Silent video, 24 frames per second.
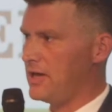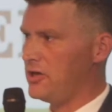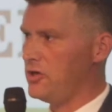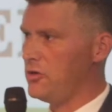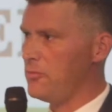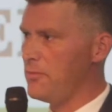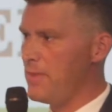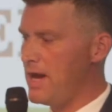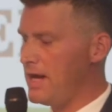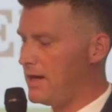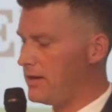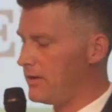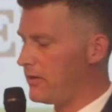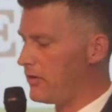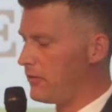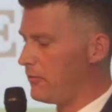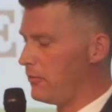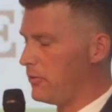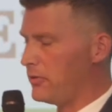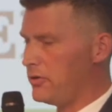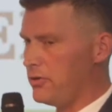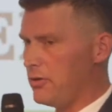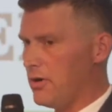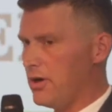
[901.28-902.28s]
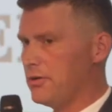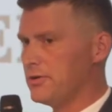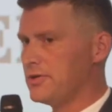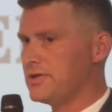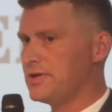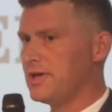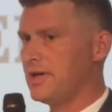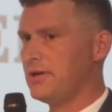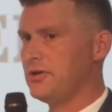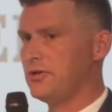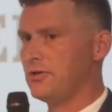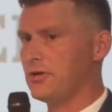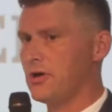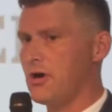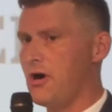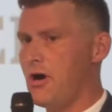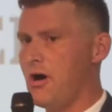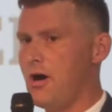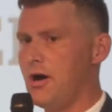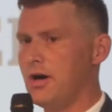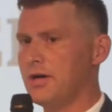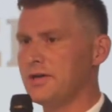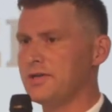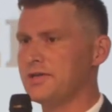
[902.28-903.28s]
and you make it through and you understand your
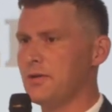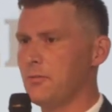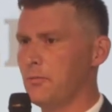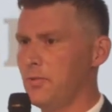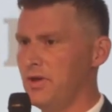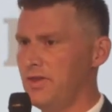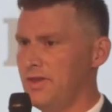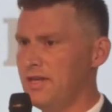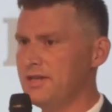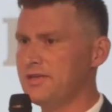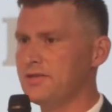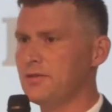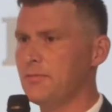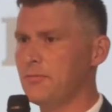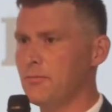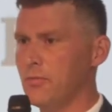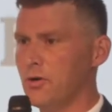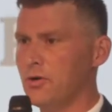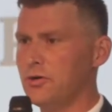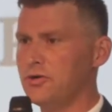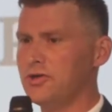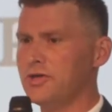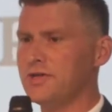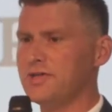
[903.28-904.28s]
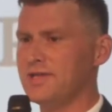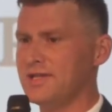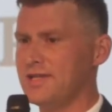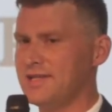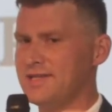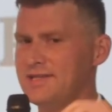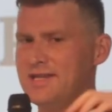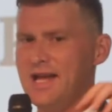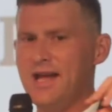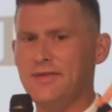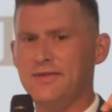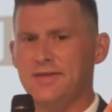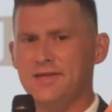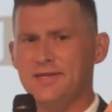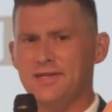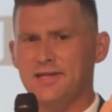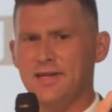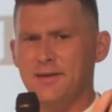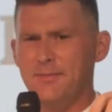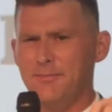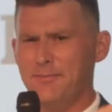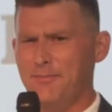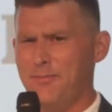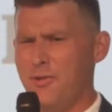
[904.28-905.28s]
cogs, when this emerges and it's not this
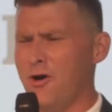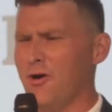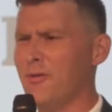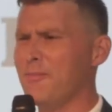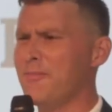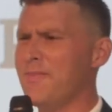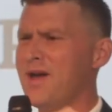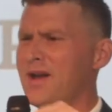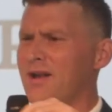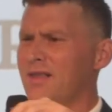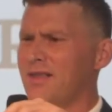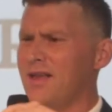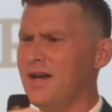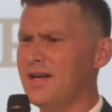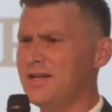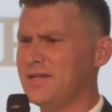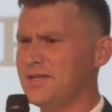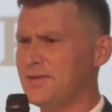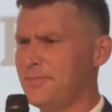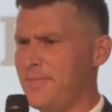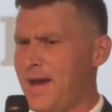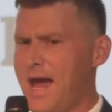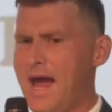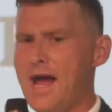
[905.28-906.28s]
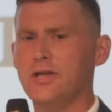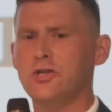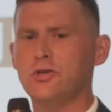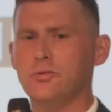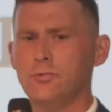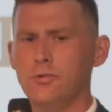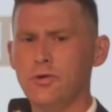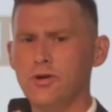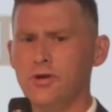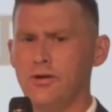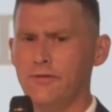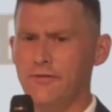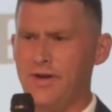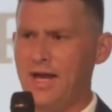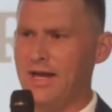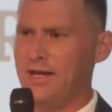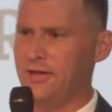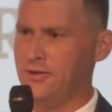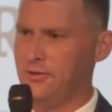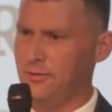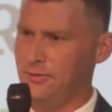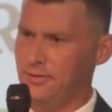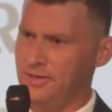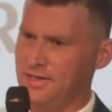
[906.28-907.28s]
compartmentalized patchwork of I
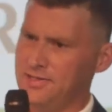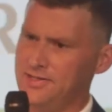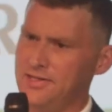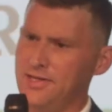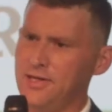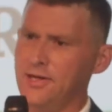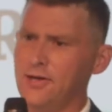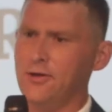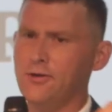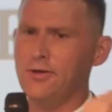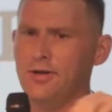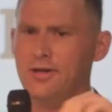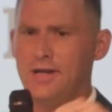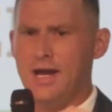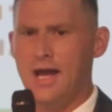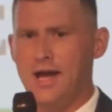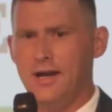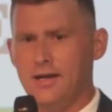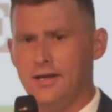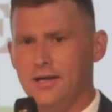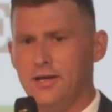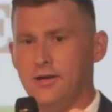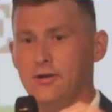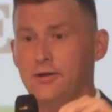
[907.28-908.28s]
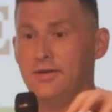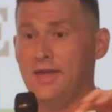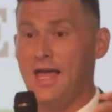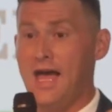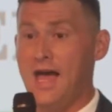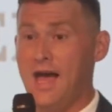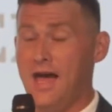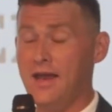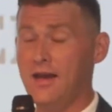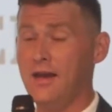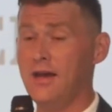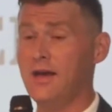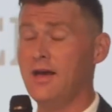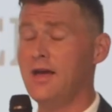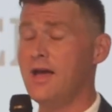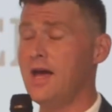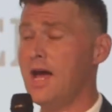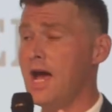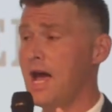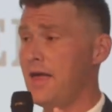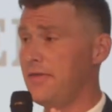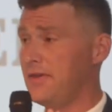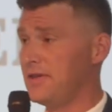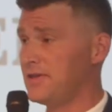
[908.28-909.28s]
can do this here and not here and that,
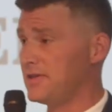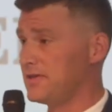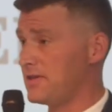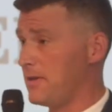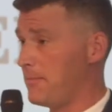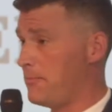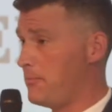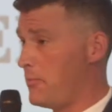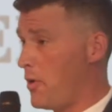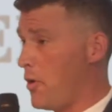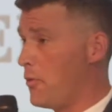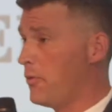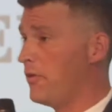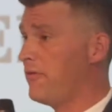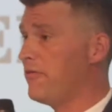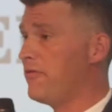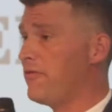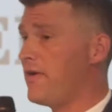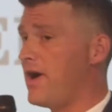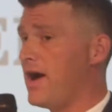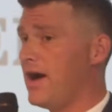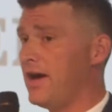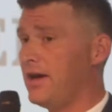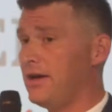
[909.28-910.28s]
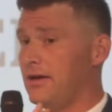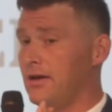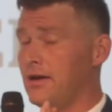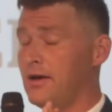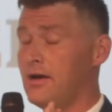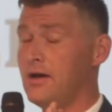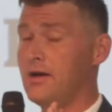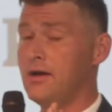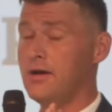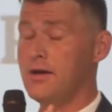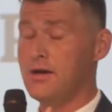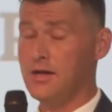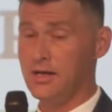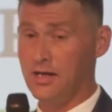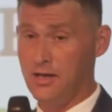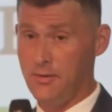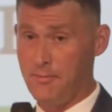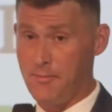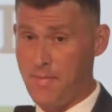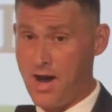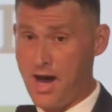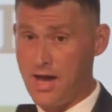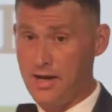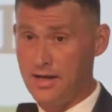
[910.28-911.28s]
and this is a bona fide
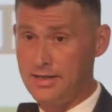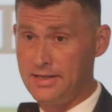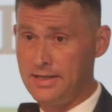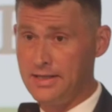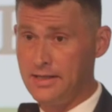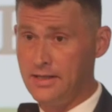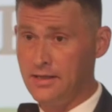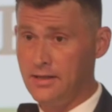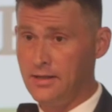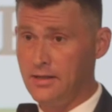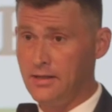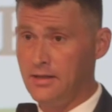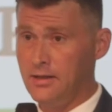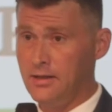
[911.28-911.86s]
commodity,